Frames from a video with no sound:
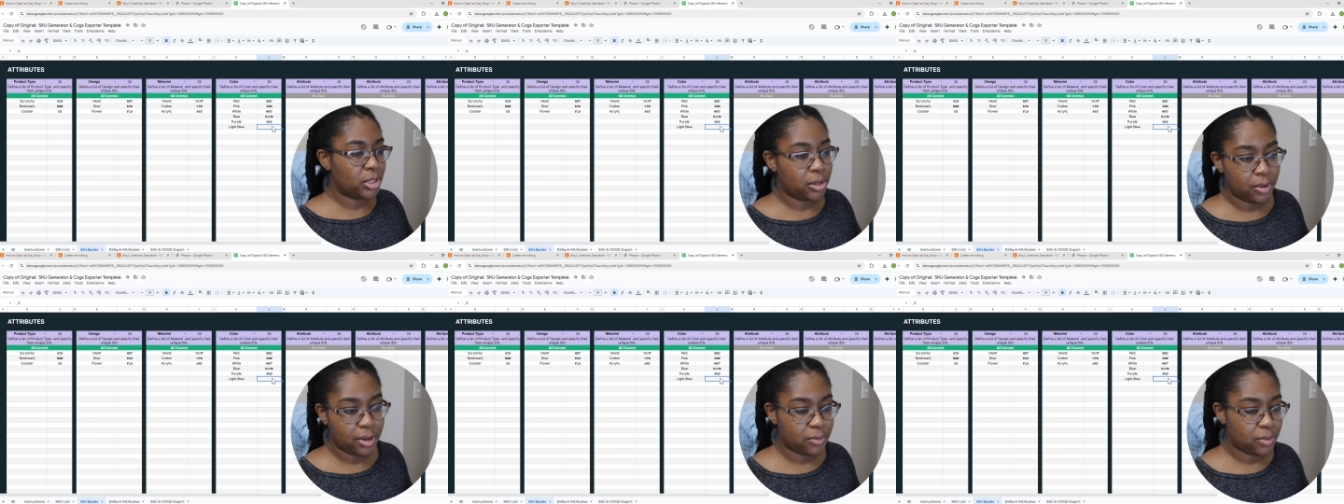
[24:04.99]

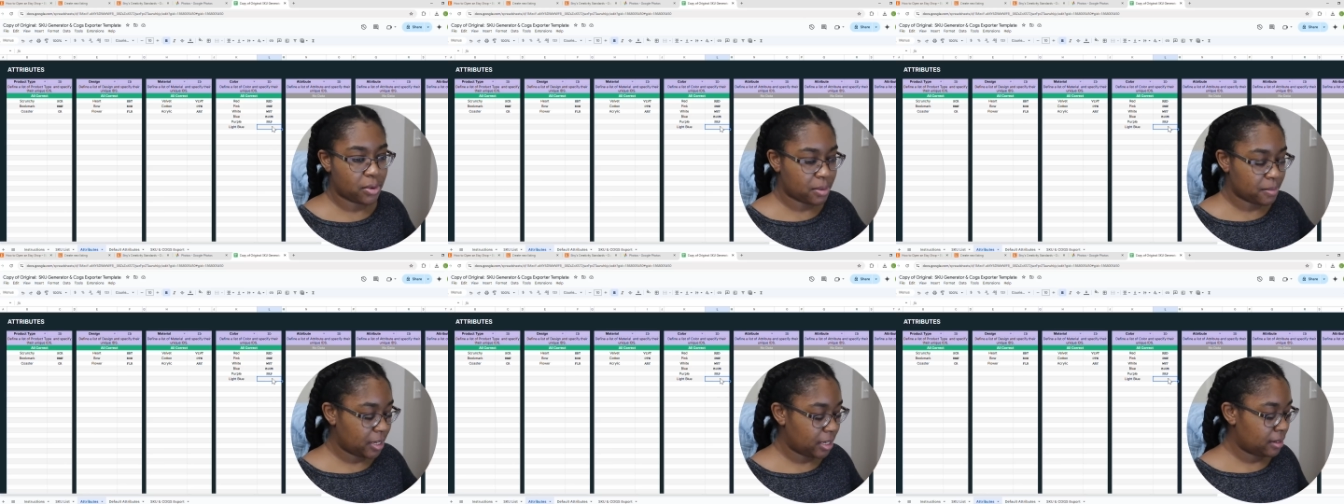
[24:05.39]
generate
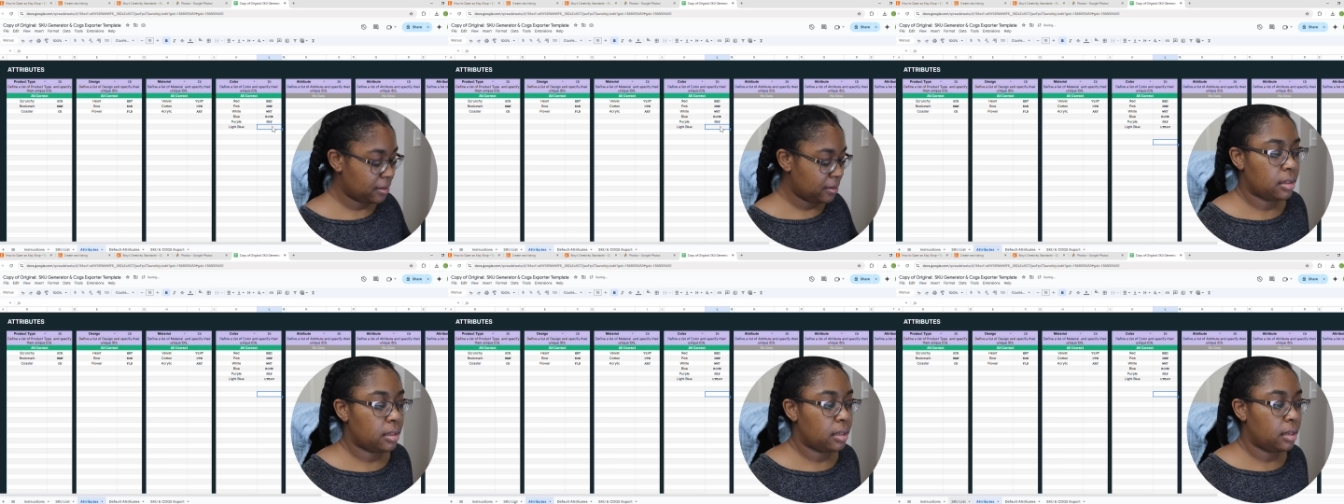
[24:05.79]
for
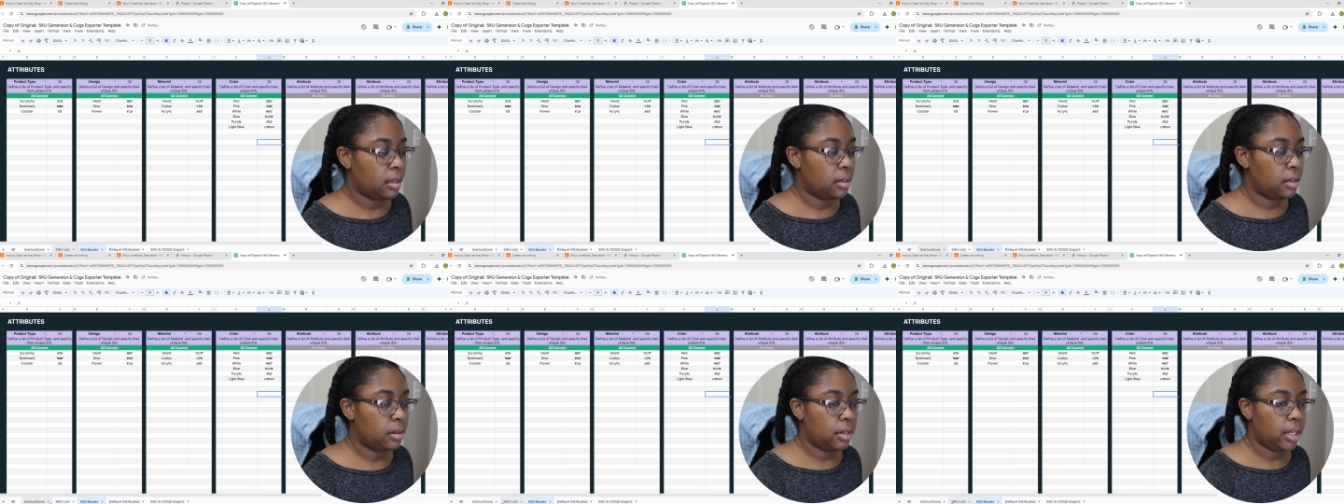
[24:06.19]
me, and
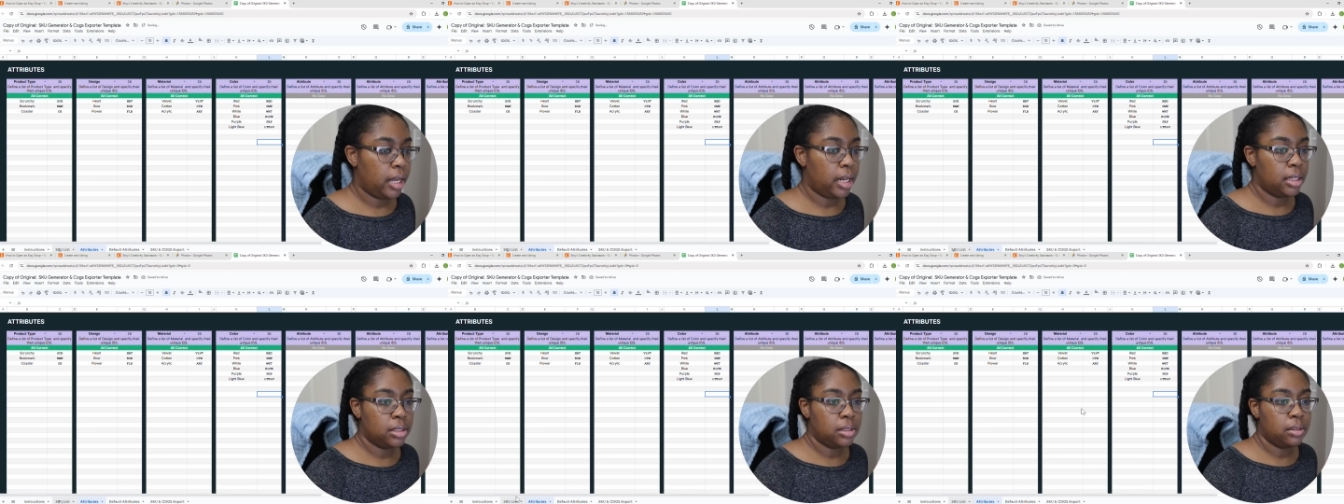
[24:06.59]
then I'll
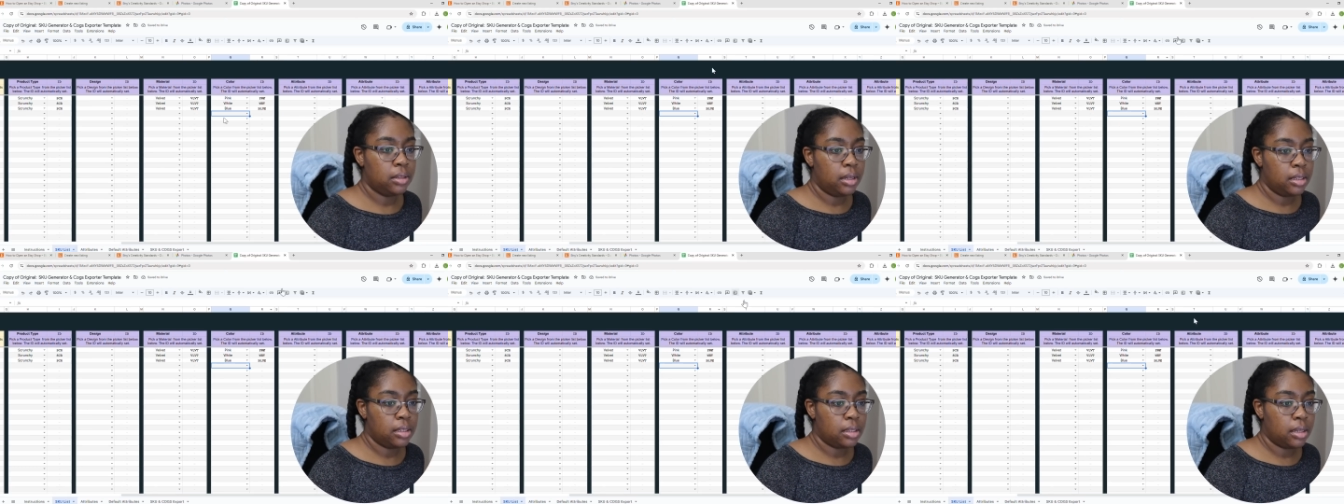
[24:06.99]
add it to
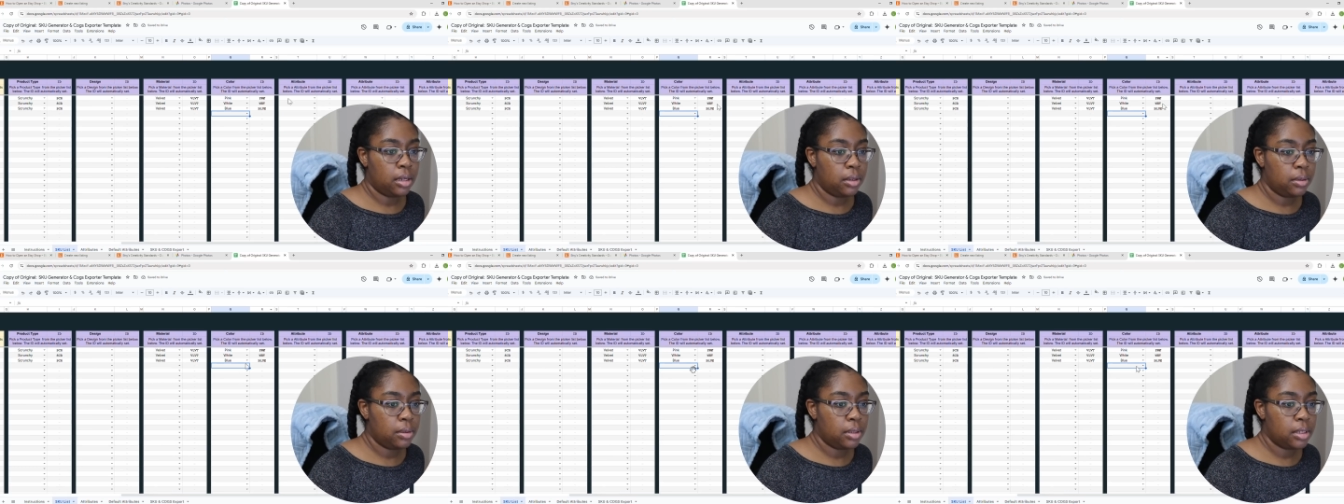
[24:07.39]
the
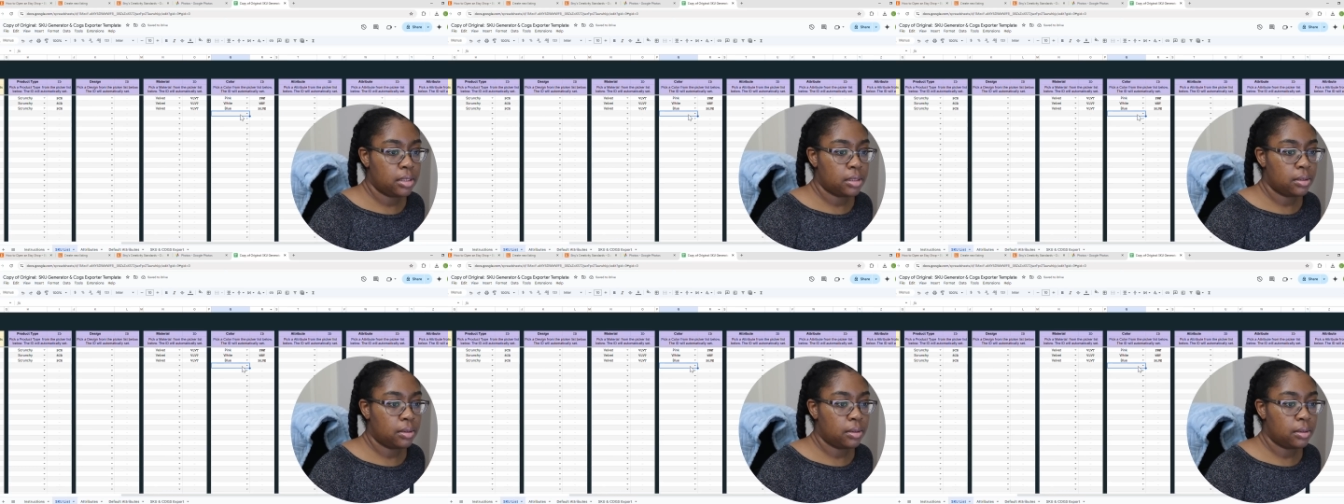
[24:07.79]
SKU list.